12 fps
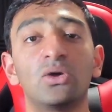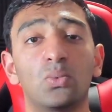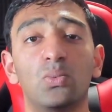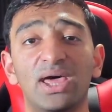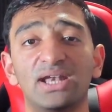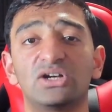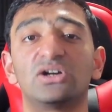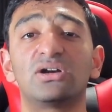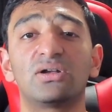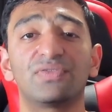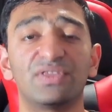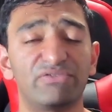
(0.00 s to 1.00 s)
render
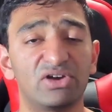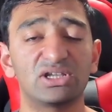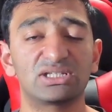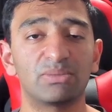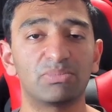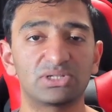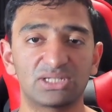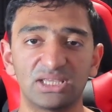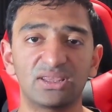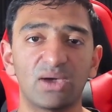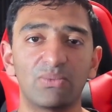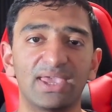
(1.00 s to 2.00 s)
the very simple scene
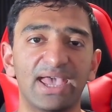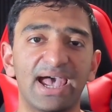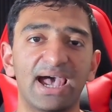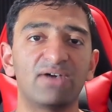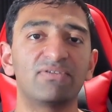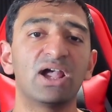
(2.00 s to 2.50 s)
that we have,